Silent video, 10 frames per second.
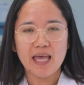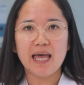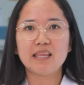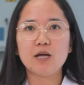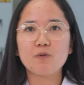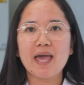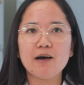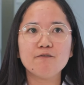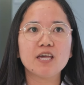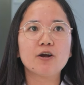And then we
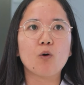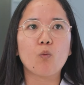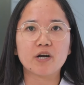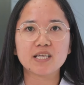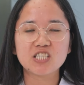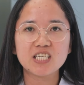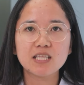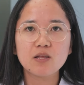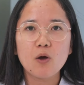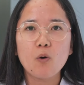have here a worksheet
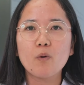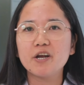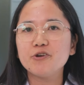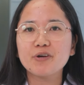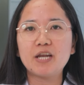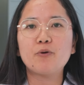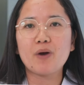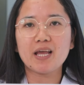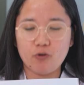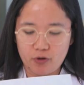where you can
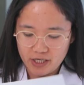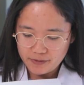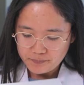record